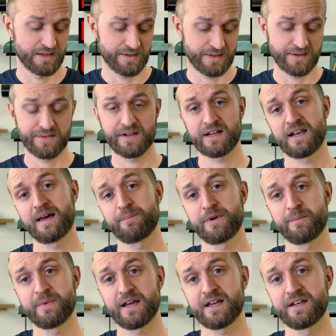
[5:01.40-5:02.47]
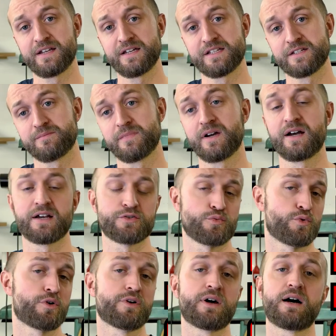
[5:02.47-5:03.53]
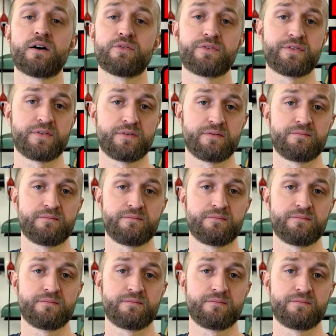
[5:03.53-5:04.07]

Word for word: Uh, the clamping mechanism has worn out